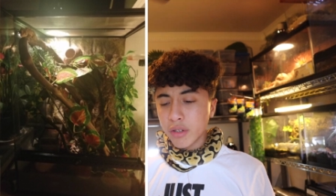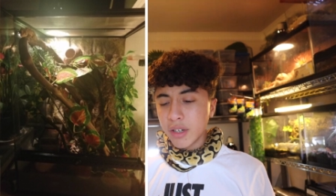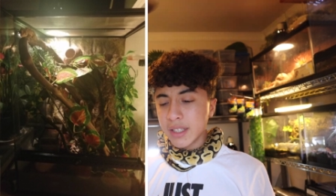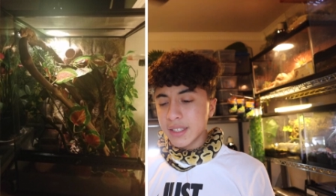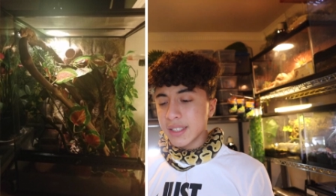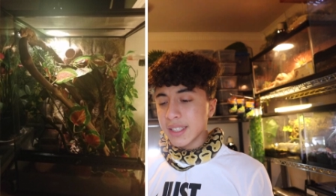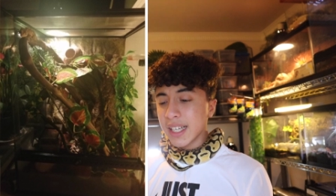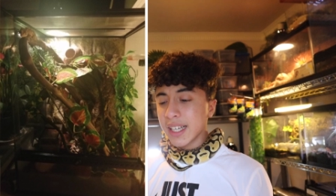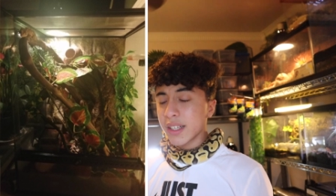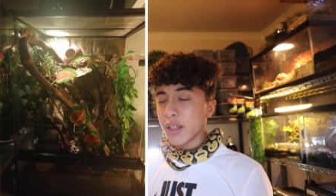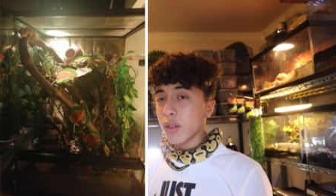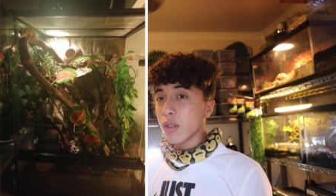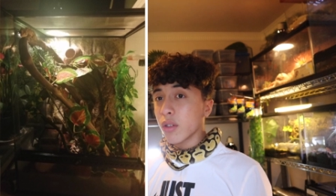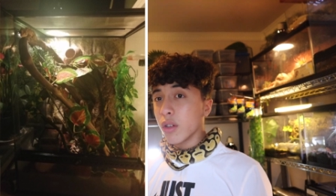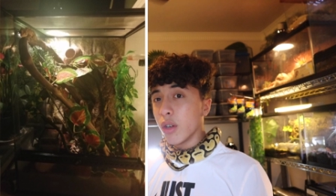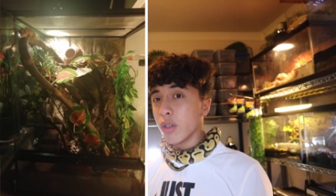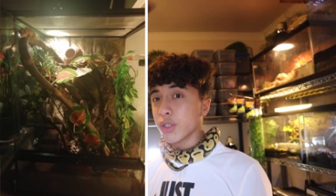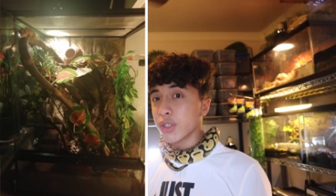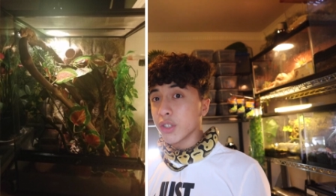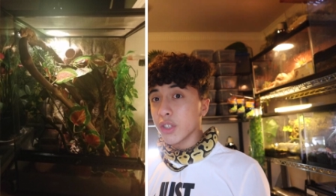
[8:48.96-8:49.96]
Crested Gecko
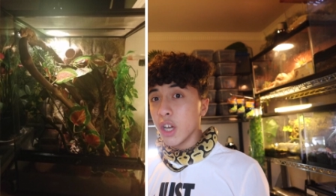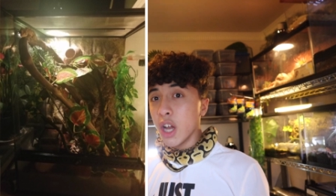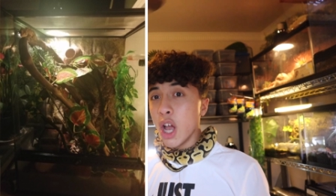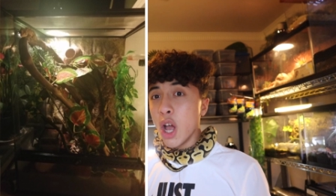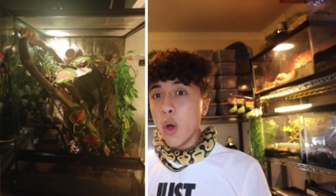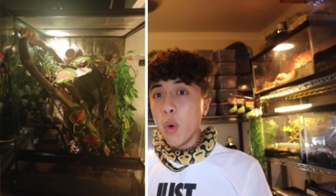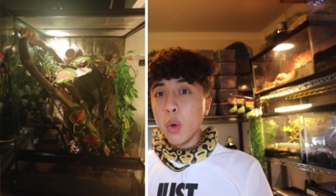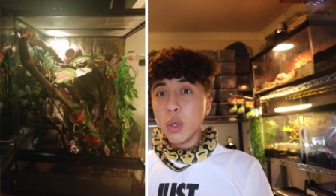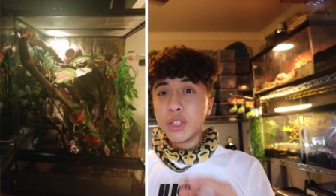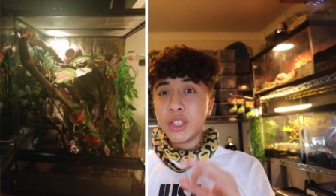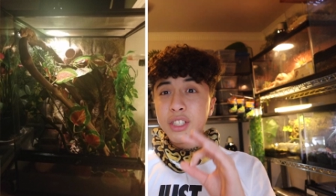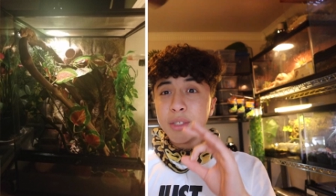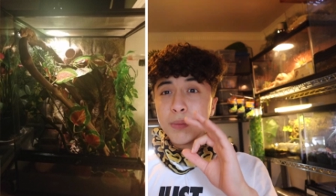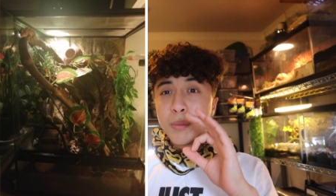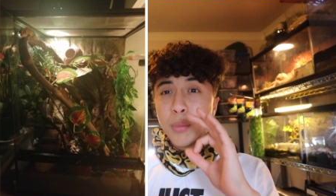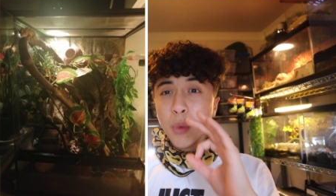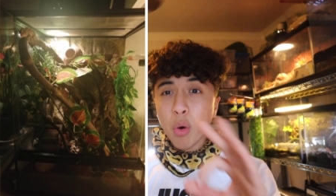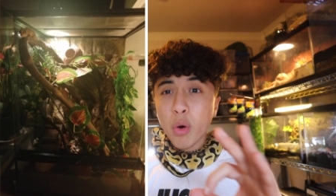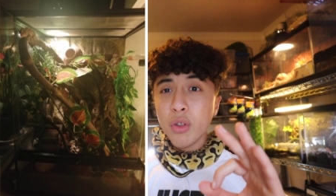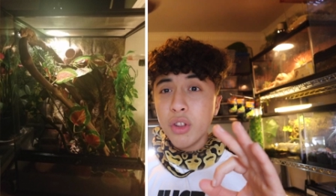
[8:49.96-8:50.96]
enclosure, which is
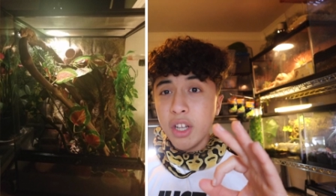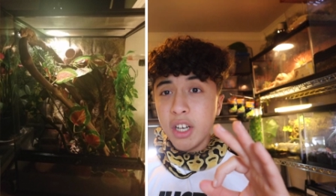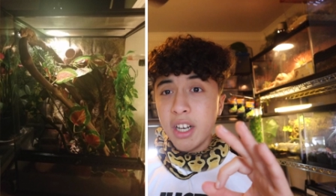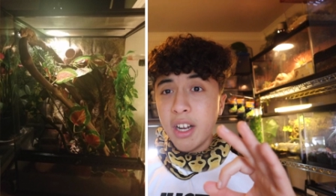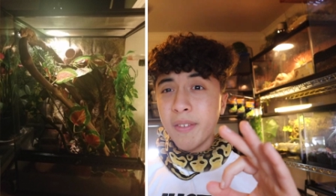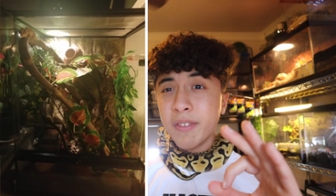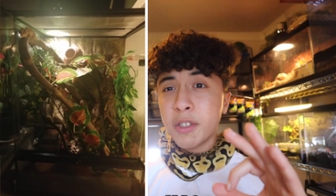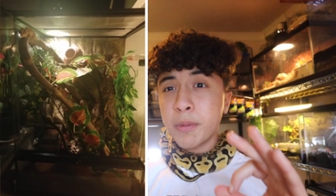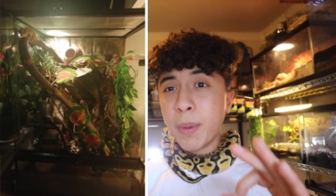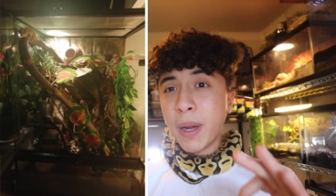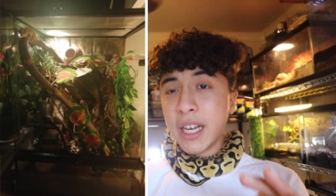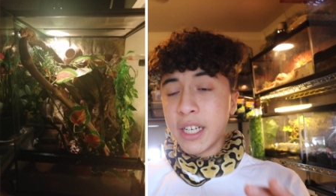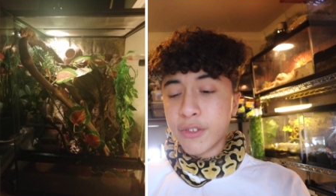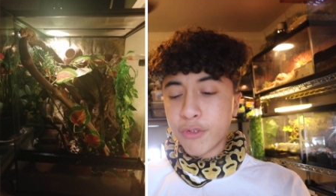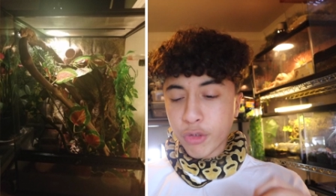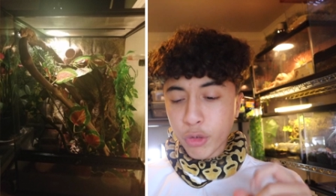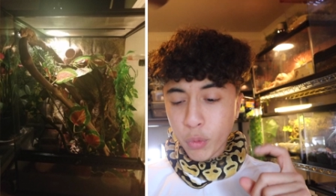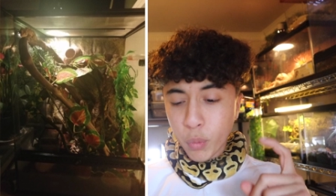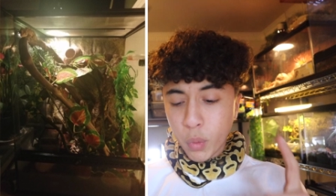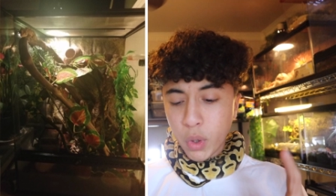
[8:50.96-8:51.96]
more than enough space
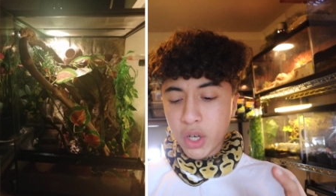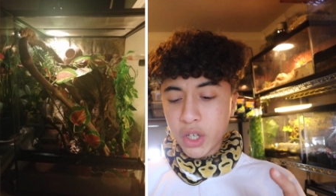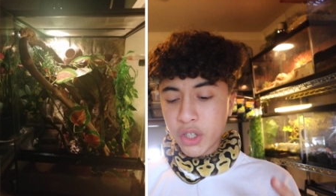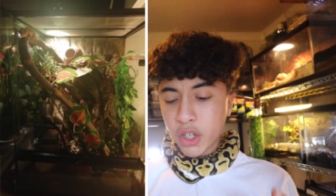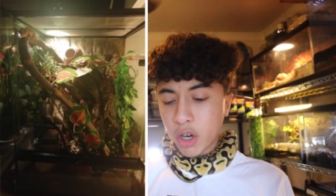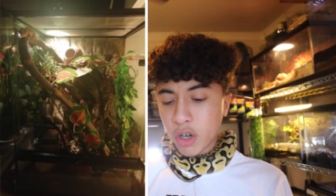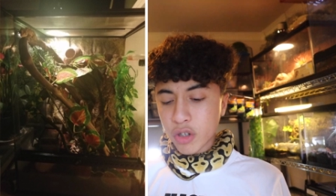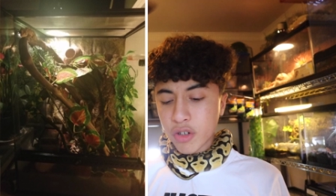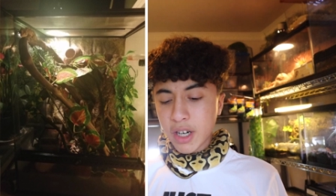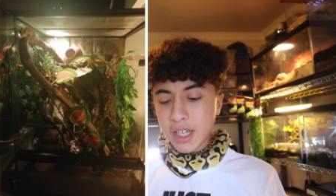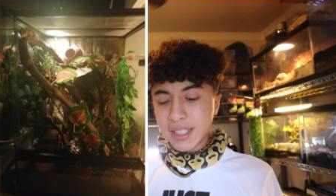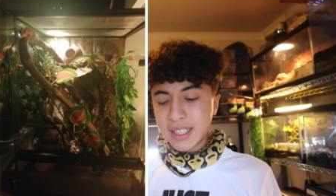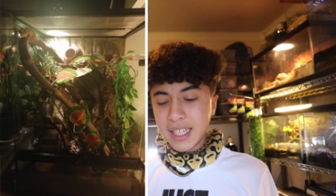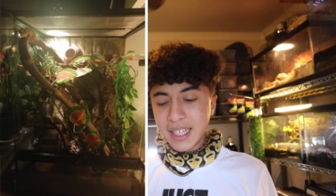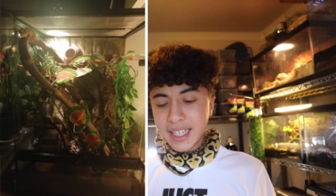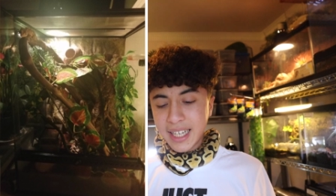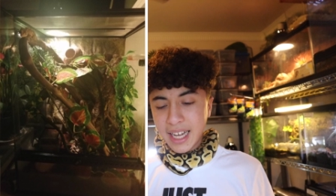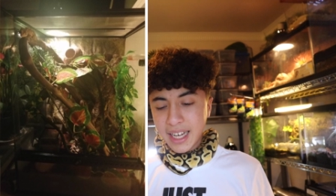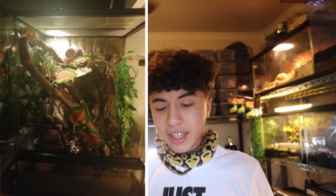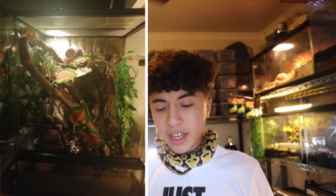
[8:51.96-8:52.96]
for one adult Crested
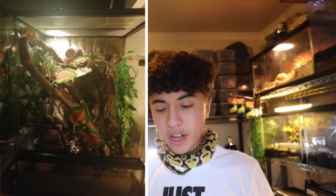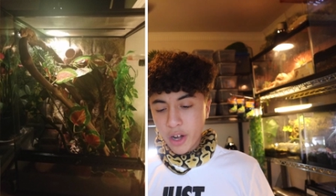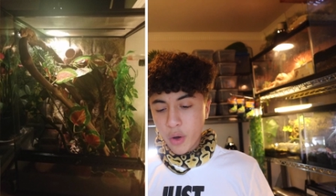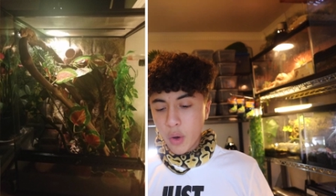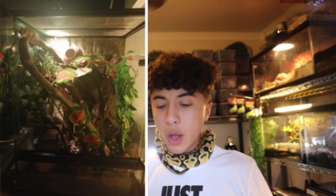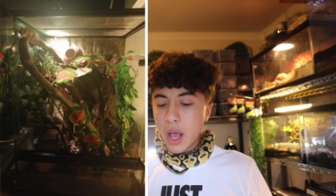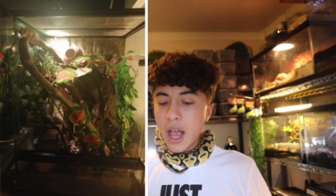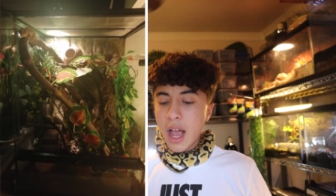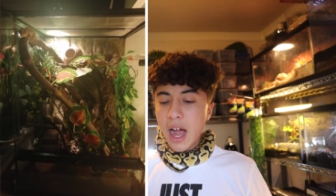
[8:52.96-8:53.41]
Gecko.